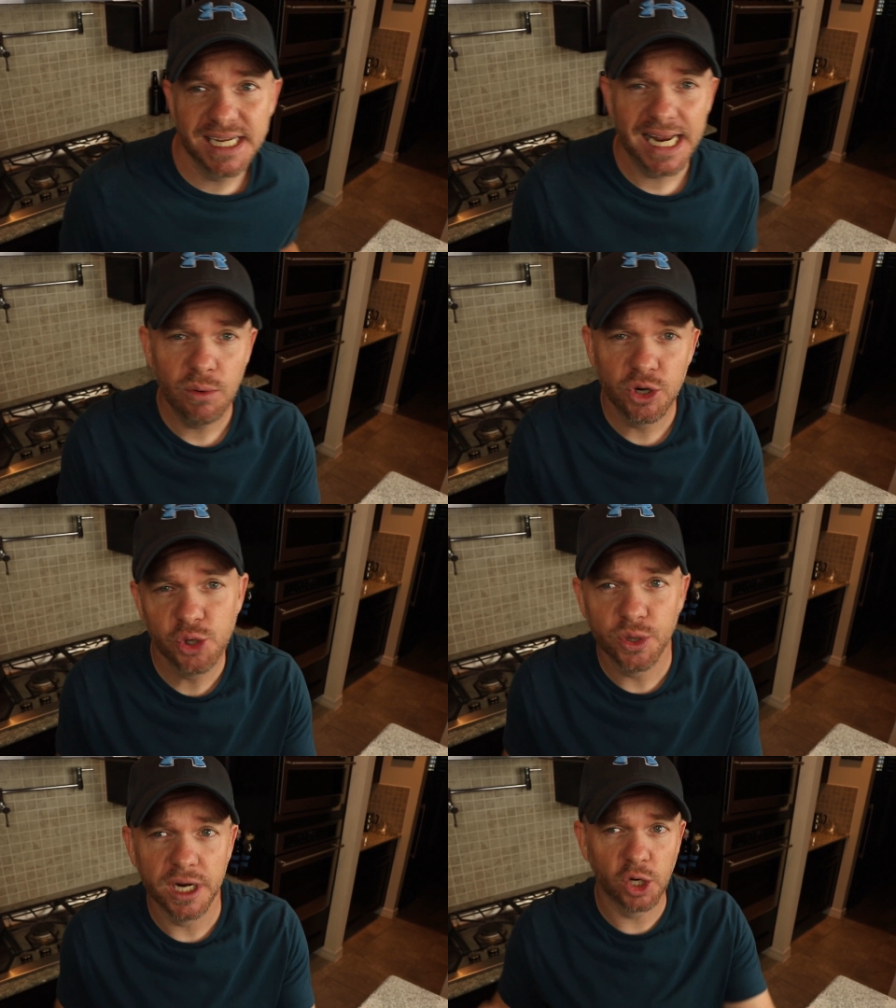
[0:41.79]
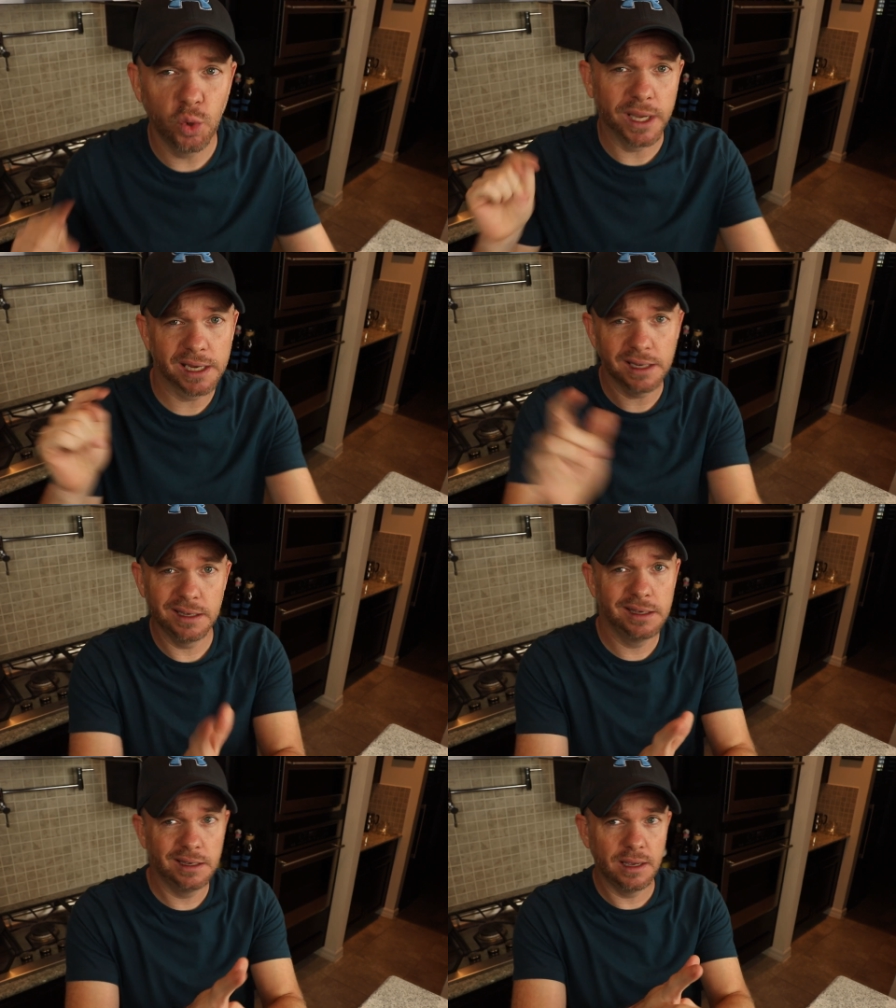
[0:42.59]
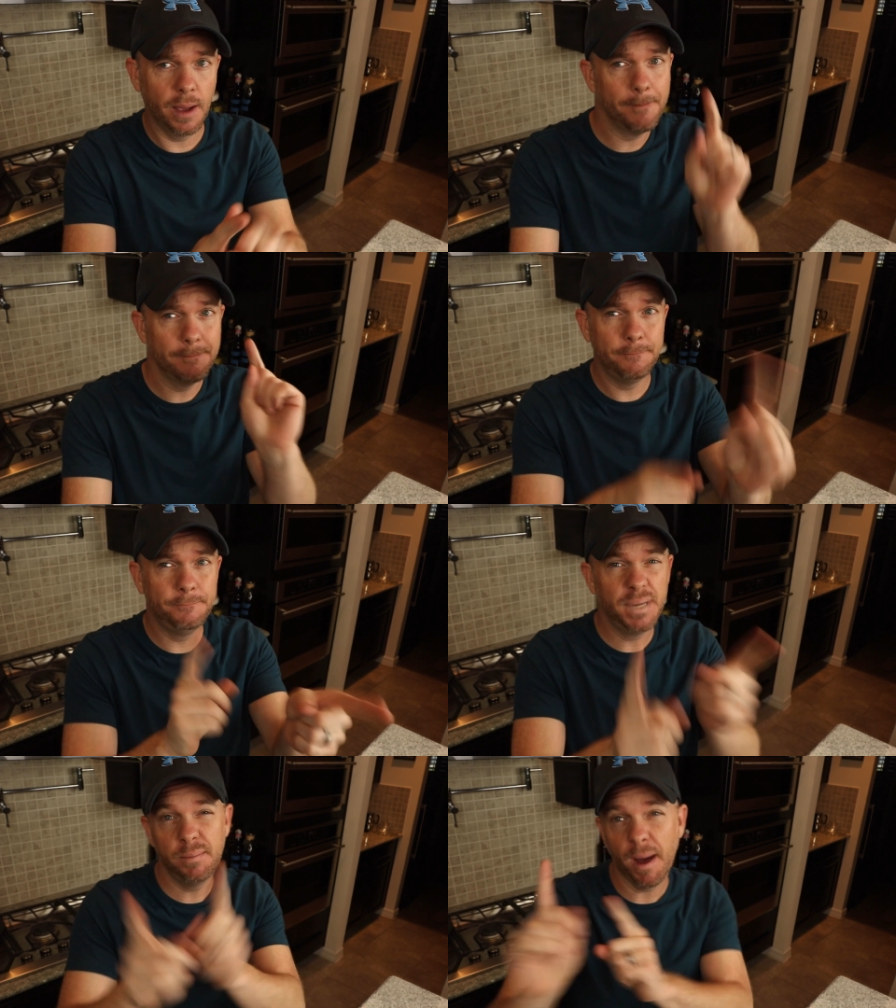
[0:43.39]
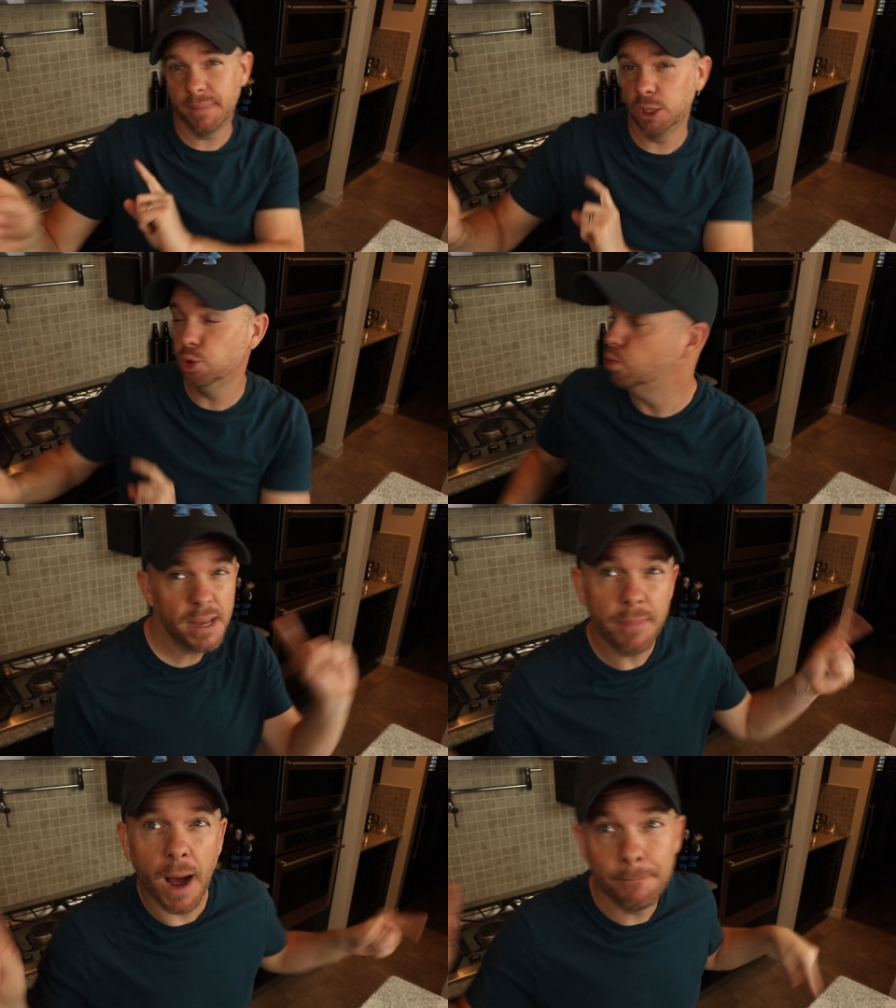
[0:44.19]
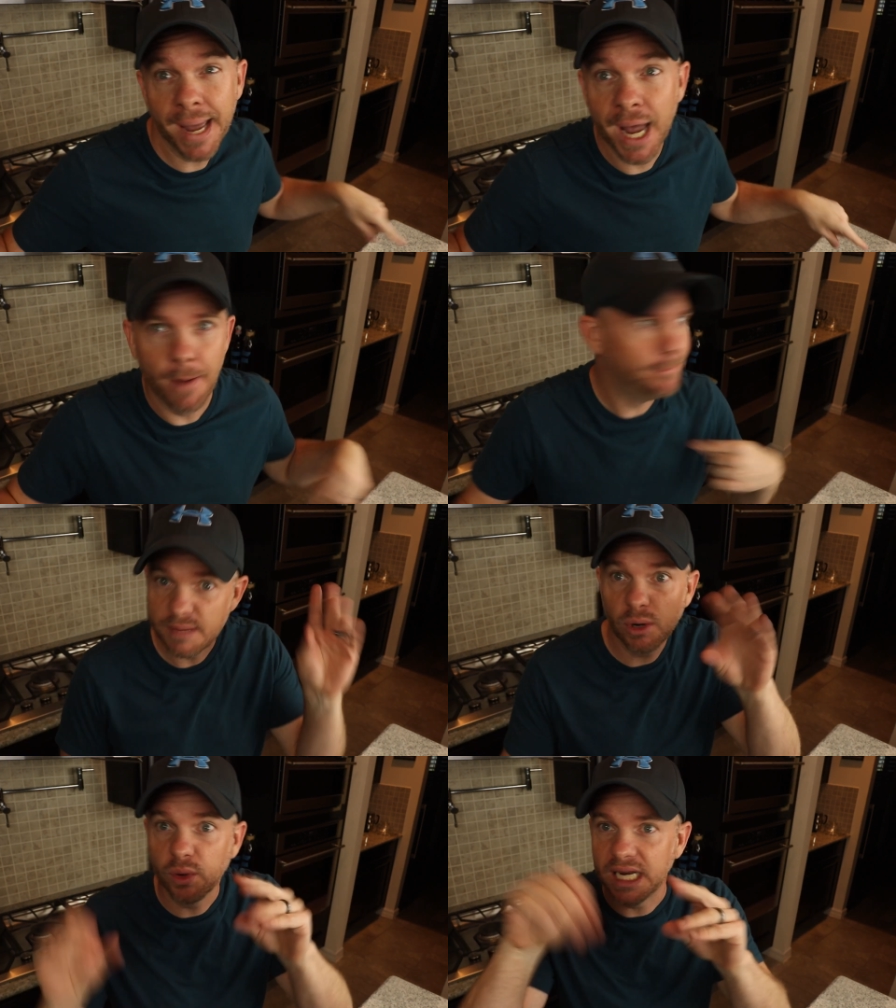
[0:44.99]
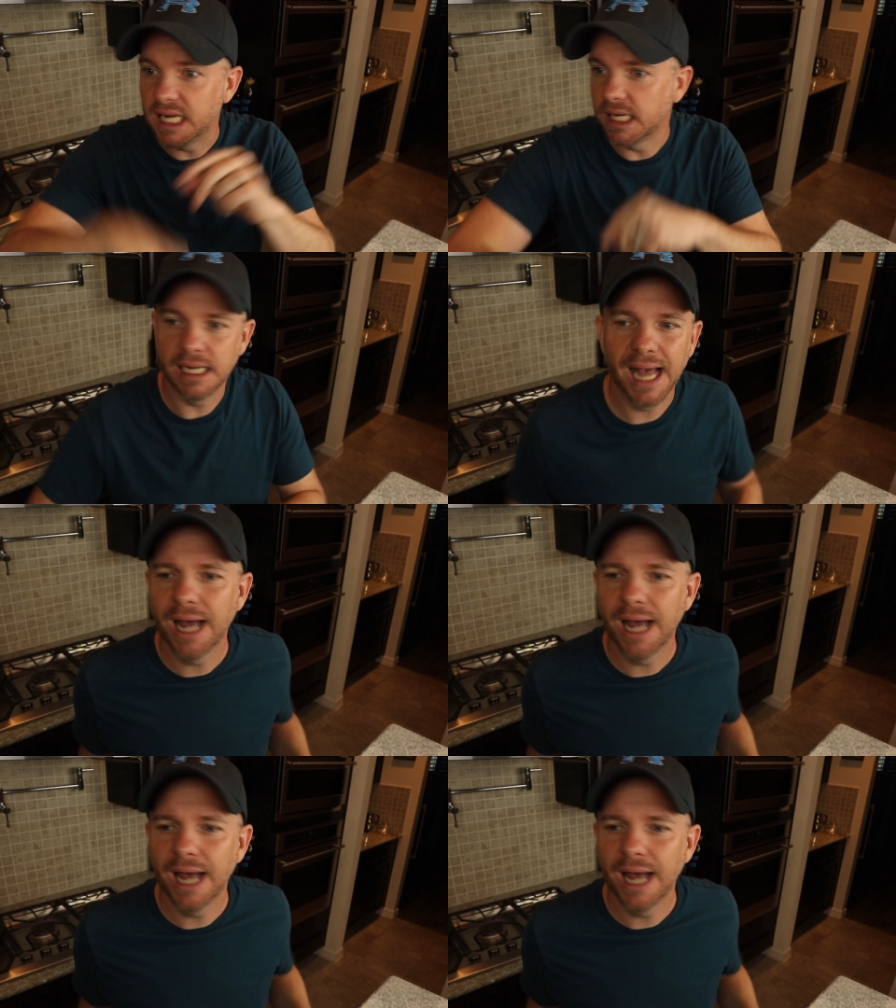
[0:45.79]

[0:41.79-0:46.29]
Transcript: Today we're doing a quick bitty bop doo bim bam bam. Even rinky dink dink.